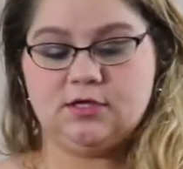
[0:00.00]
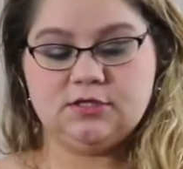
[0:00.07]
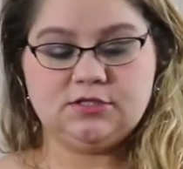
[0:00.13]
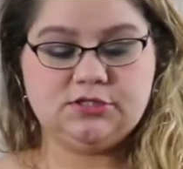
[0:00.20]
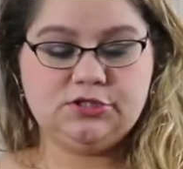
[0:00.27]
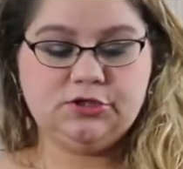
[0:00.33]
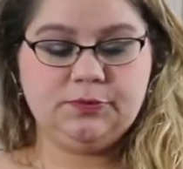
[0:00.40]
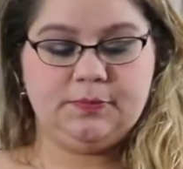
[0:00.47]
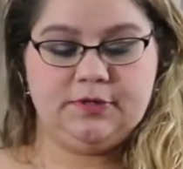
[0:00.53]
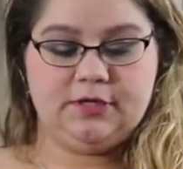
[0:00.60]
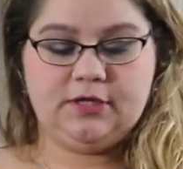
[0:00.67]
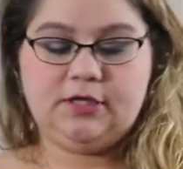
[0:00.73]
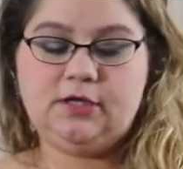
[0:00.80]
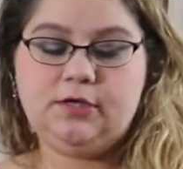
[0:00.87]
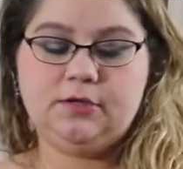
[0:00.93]
super
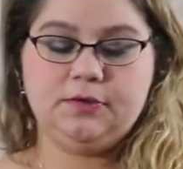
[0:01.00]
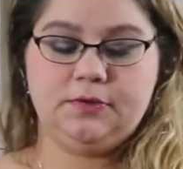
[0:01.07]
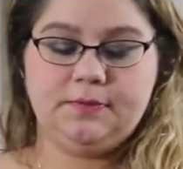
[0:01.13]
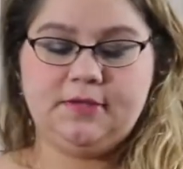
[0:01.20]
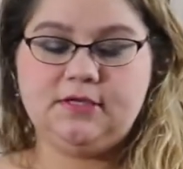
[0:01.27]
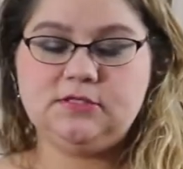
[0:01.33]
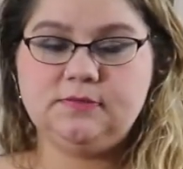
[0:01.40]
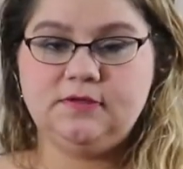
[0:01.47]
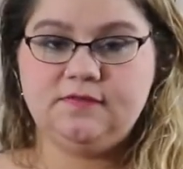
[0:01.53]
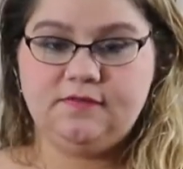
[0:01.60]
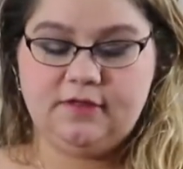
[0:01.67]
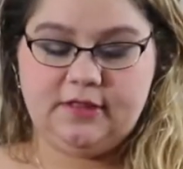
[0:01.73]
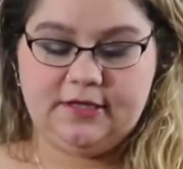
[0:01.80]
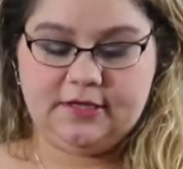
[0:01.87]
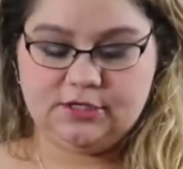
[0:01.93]
cute. Makes me
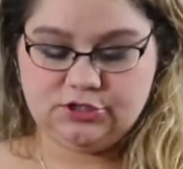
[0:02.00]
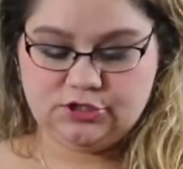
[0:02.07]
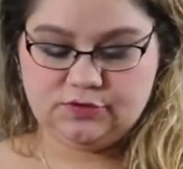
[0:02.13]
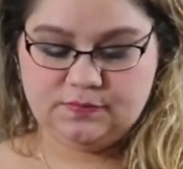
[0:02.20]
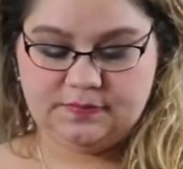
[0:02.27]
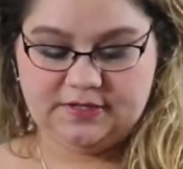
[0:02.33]
feel like I should